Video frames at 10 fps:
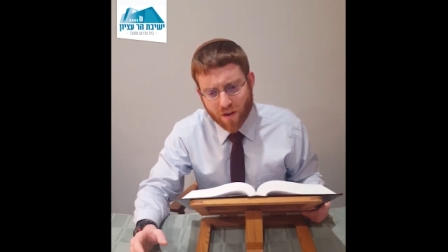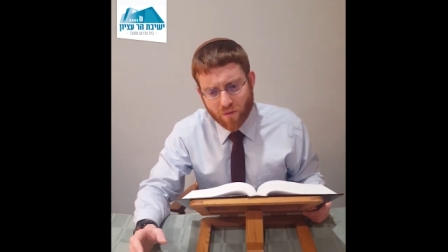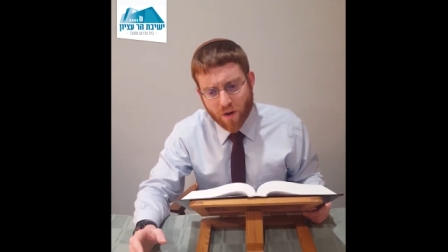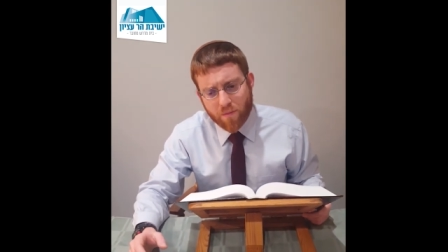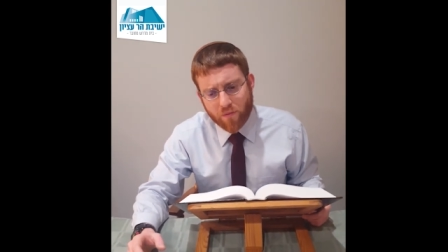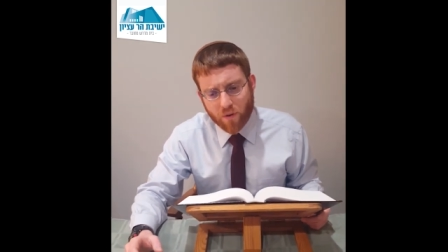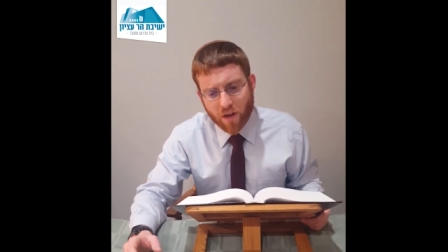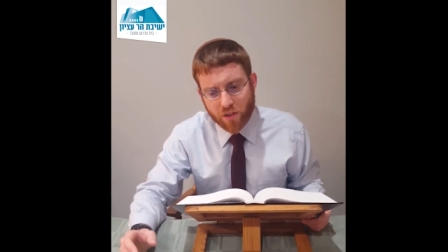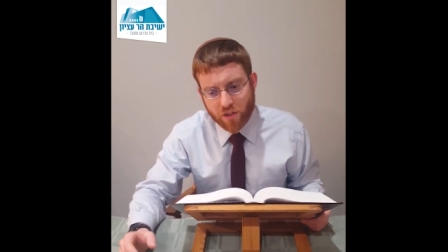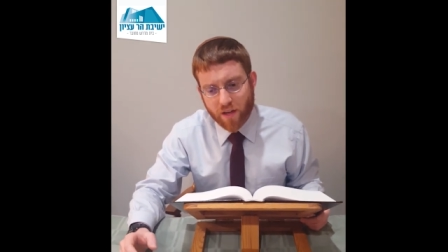right before
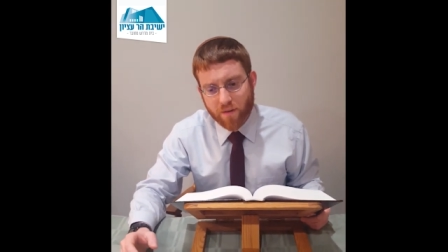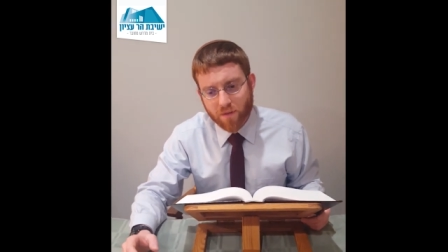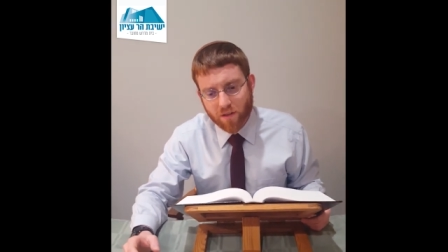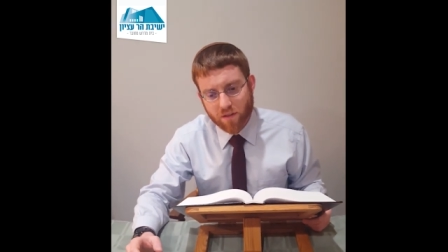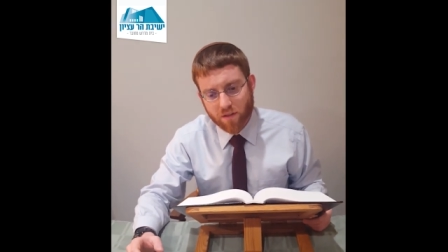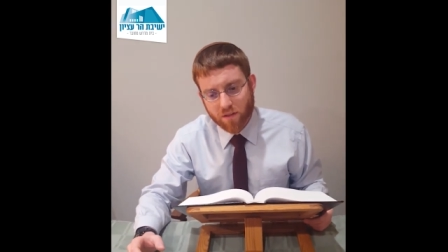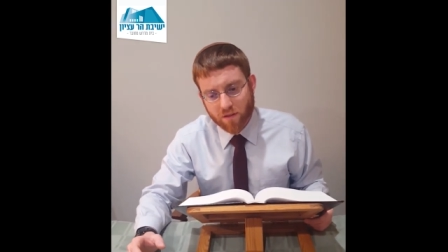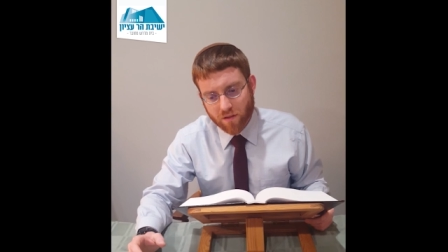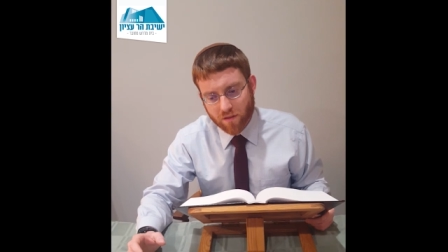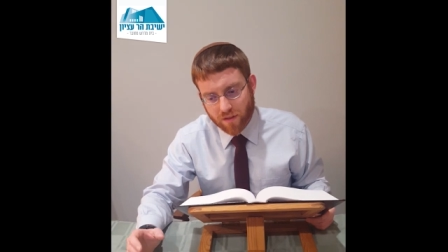Hashem
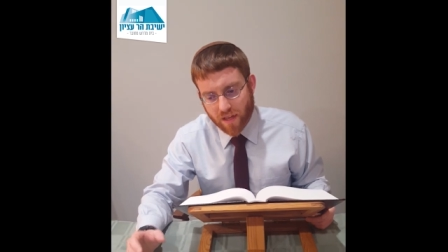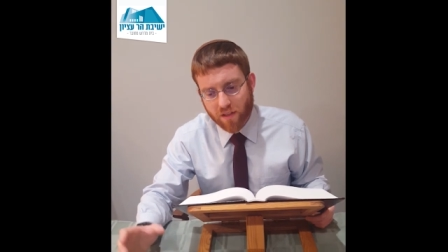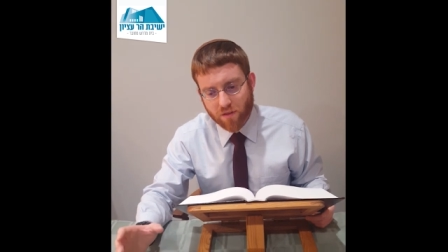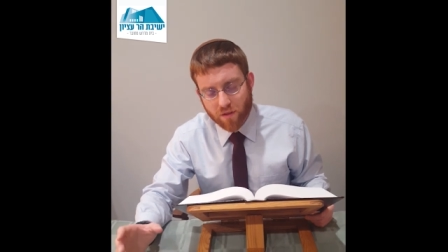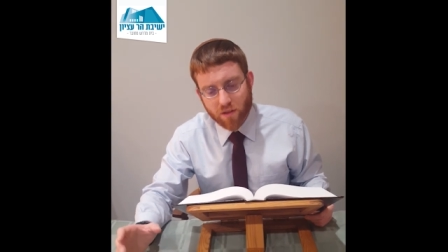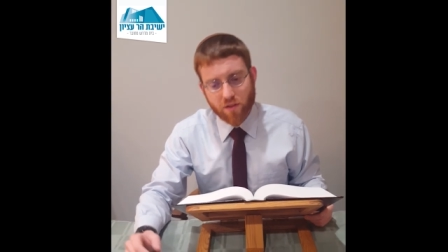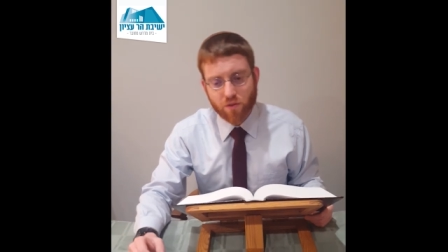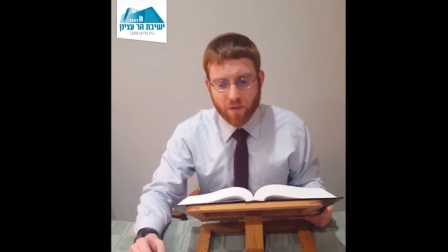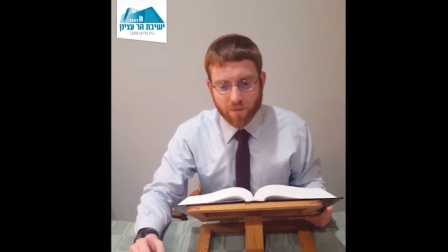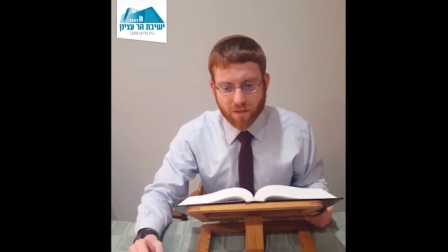said he's going to
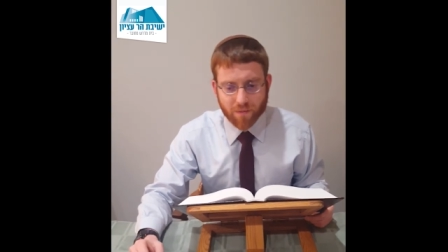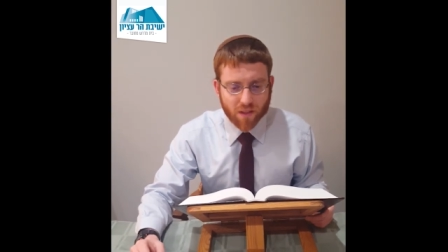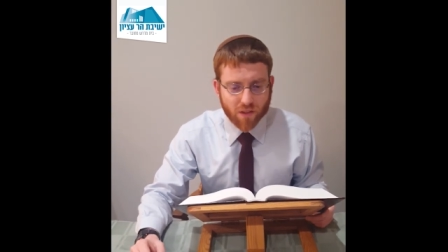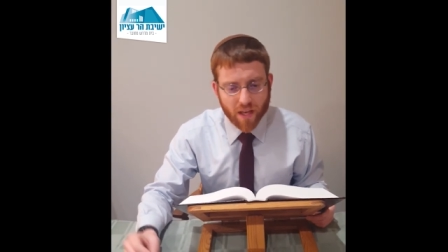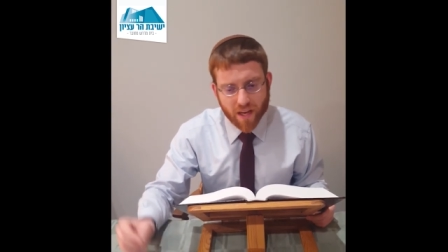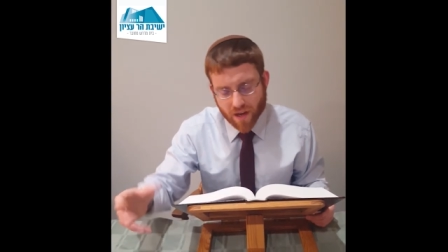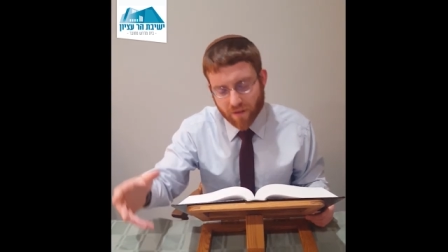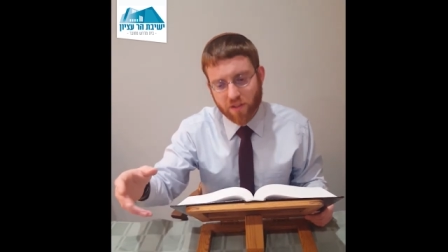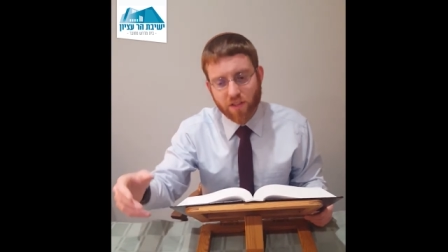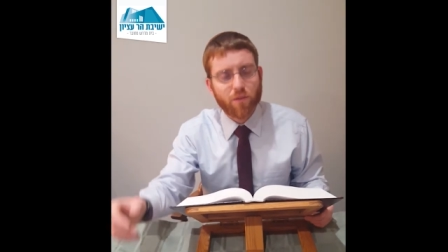destroy the Beit HaMikdash, he had a
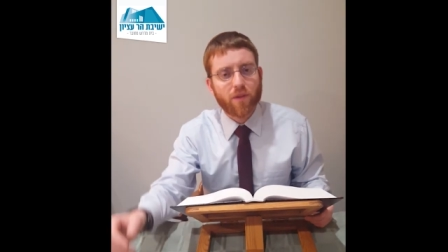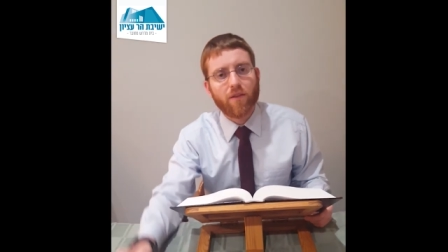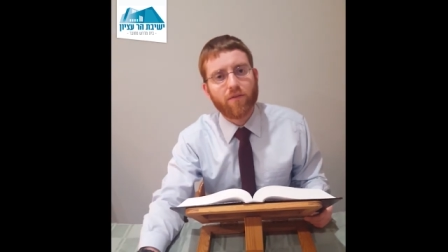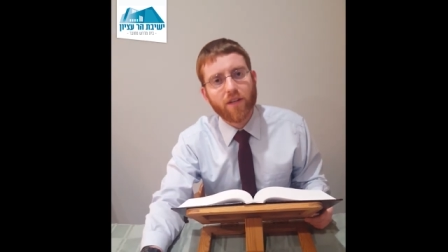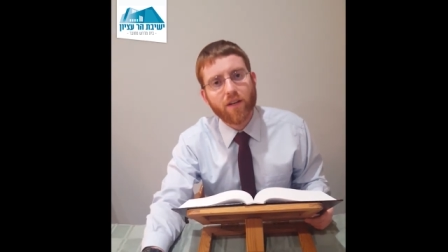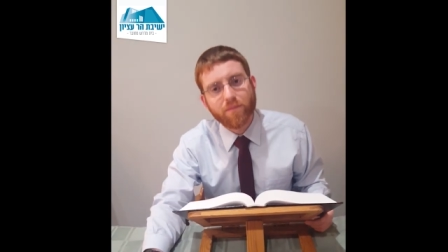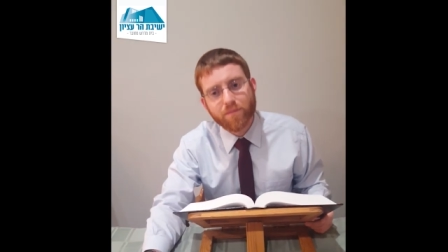conversation with Gabriel.